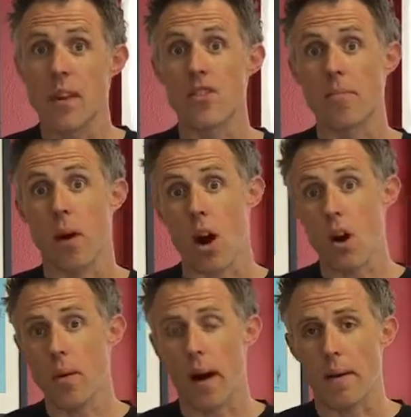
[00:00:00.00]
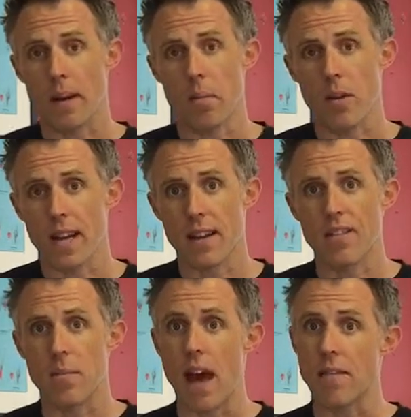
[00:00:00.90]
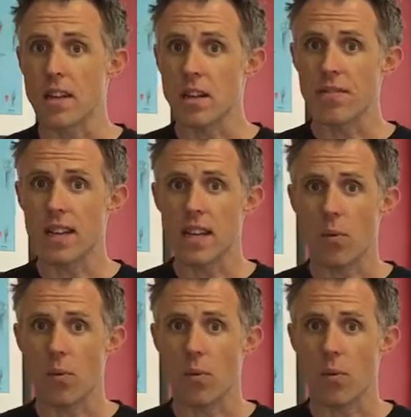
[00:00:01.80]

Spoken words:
Tomorrow, I'm going to bring in some heavy lifting,